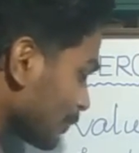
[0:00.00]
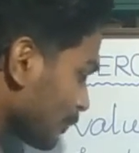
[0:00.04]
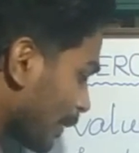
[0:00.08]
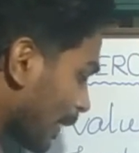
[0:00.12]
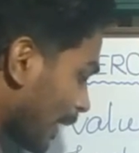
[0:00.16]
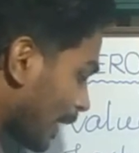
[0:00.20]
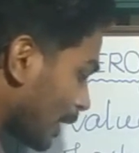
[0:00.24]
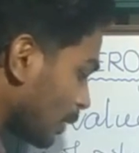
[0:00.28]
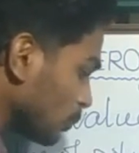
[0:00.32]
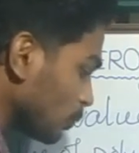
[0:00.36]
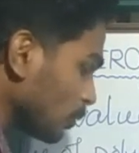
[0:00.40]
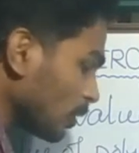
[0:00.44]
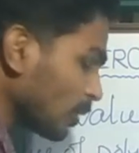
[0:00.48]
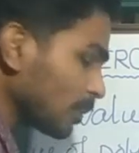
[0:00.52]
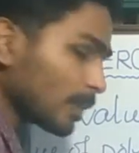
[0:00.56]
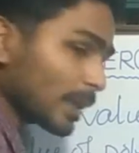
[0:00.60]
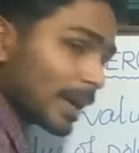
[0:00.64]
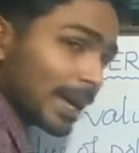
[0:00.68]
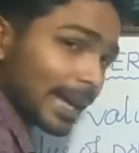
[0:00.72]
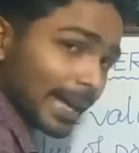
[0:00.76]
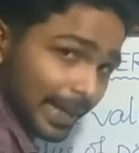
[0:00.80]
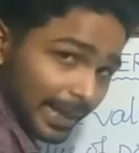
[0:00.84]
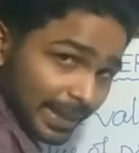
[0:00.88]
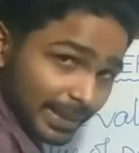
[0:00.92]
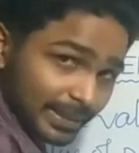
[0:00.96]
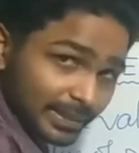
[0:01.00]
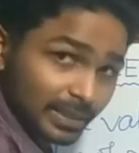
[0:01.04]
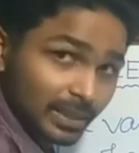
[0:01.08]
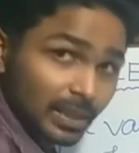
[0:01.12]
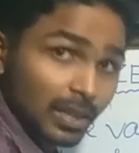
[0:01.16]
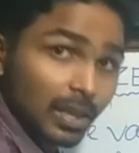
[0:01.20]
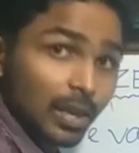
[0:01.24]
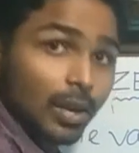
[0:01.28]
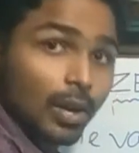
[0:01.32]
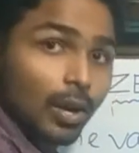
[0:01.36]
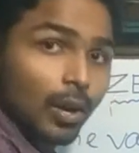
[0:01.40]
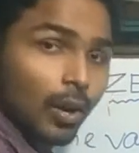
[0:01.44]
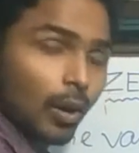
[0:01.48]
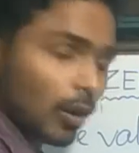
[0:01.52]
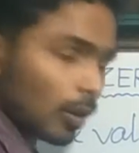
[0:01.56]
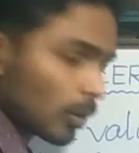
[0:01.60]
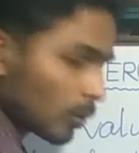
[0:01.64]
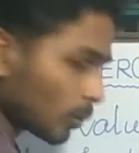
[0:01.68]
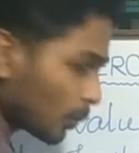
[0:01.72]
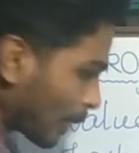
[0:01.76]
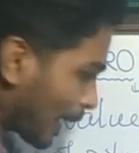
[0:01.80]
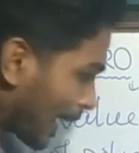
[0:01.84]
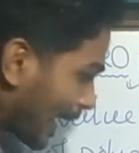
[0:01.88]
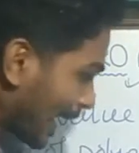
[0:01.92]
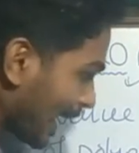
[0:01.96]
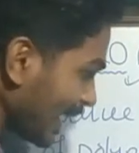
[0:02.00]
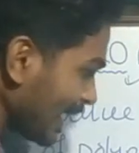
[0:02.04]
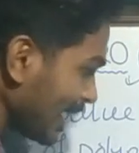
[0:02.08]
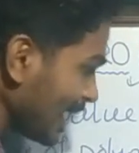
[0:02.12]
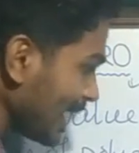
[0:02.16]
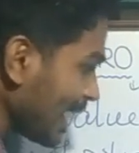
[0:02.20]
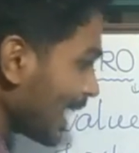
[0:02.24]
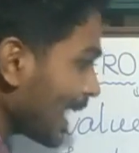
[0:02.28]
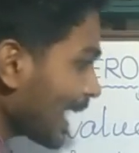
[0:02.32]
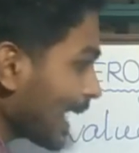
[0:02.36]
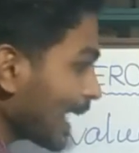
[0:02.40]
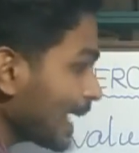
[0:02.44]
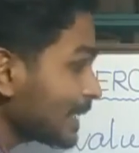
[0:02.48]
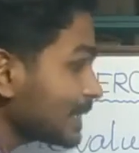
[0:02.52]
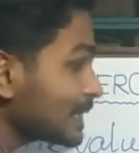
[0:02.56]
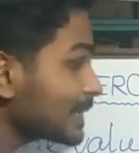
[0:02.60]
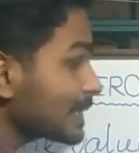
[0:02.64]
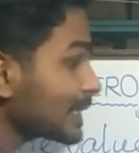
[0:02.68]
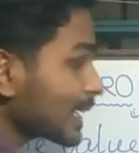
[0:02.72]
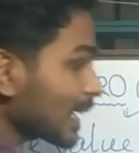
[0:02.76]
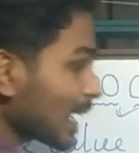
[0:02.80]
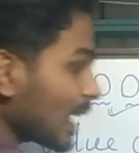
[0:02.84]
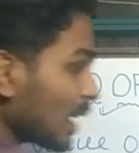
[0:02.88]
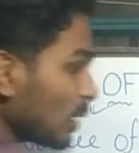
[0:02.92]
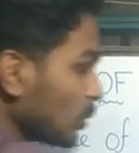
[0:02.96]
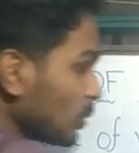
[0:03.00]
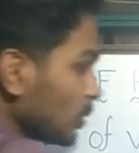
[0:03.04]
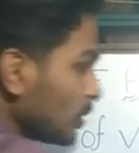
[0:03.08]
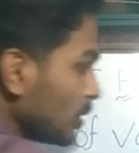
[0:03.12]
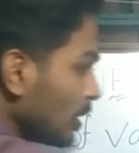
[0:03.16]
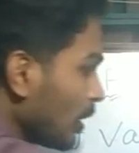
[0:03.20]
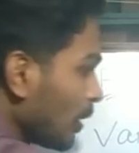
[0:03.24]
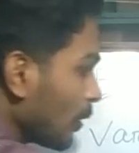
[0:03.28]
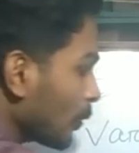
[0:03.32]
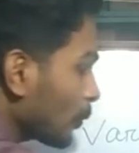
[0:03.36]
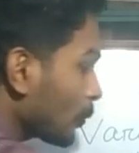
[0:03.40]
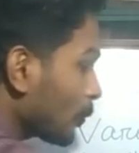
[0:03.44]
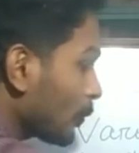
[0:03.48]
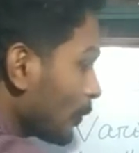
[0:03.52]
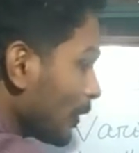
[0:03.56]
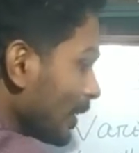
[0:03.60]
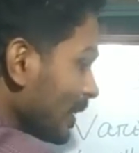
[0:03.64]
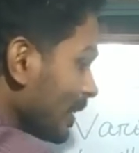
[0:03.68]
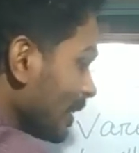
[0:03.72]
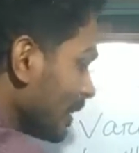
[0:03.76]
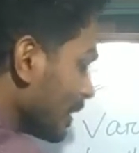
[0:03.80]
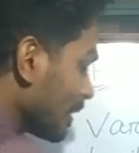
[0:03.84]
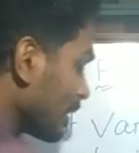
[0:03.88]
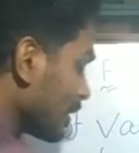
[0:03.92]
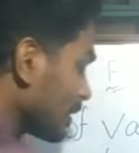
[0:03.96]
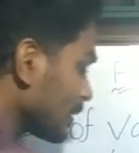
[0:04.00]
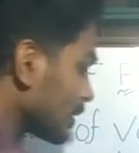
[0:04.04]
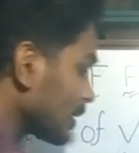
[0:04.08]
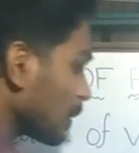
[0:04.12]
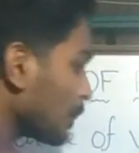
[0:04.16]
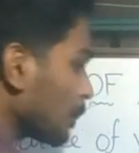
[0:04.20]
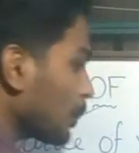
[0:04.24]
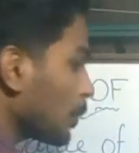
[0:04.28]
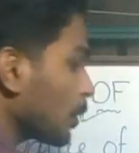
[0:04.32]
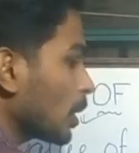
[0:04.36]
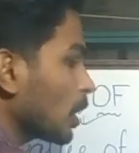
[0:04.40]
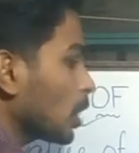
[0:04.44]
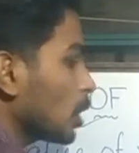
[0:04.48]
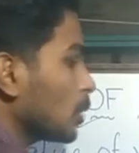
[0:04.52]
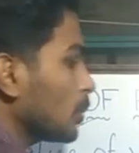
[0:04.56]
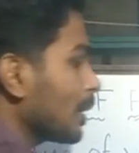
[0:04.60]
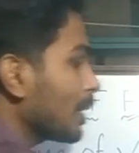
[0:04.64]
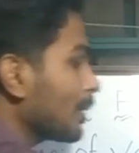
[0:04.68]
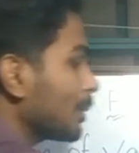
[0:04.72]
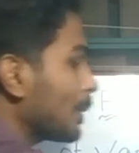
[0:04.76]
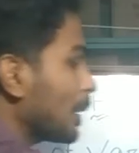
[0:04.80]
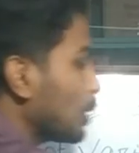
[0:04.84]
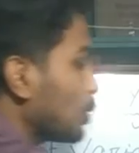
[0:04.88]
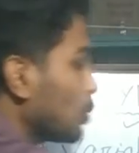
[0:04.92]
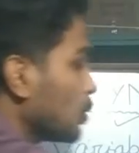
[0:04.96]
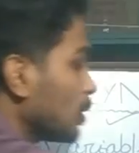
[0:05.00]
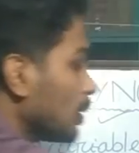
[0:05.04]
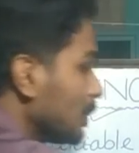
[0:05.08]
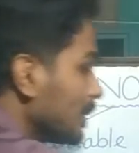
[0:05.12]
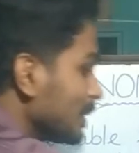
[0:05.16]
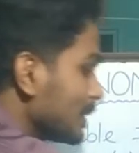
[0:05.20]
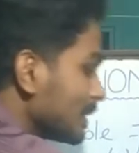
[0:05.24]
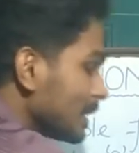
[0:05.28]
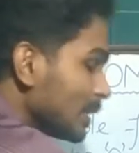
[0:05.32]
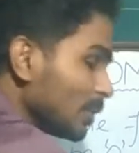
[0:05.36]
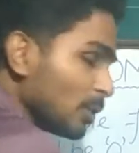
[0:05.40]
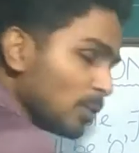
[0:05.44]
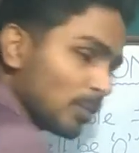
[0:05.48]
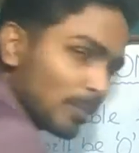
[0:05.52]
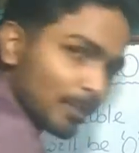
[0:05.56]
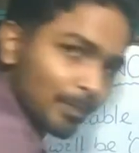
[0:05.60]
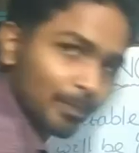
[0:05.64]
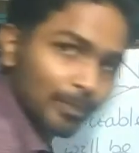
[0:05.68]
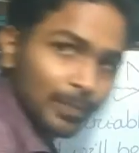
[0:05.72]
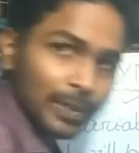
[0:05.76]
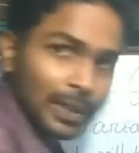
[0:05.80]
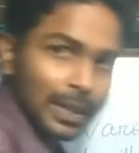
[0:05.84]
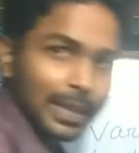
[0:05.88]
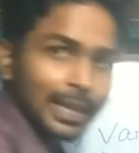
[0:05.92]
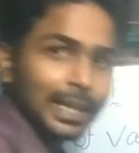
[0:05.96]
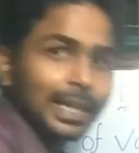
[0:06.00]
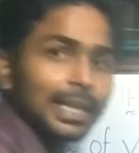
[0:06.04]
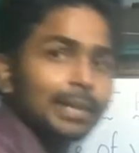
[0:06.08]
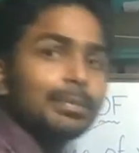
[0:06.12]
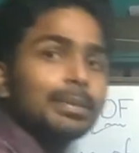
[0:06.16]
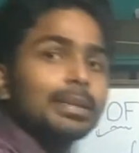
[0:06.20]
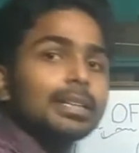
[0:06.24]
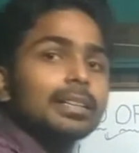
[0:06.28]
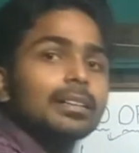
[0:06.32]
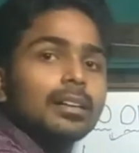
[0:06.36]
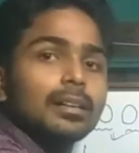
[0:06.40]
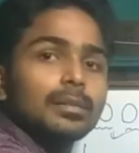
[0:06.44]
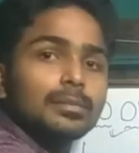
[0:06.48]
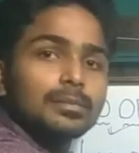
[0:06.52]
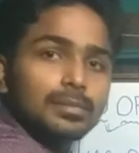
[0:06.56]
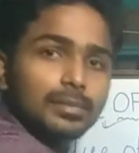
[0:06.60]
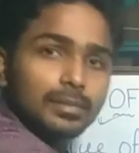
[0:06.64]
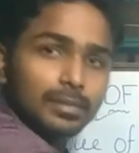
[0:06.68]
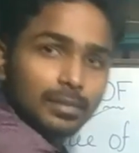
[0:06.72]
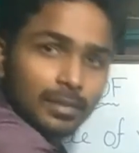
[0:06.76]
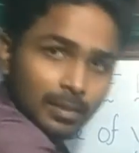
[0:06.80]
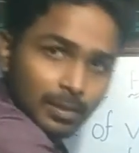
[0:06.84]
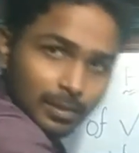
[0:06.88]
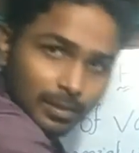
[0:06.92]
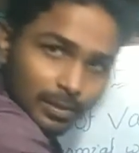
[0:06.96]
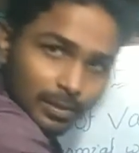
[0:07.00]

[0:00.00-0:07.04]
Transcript: value of x or y and check out whether the polynomial value will be 0. If it comes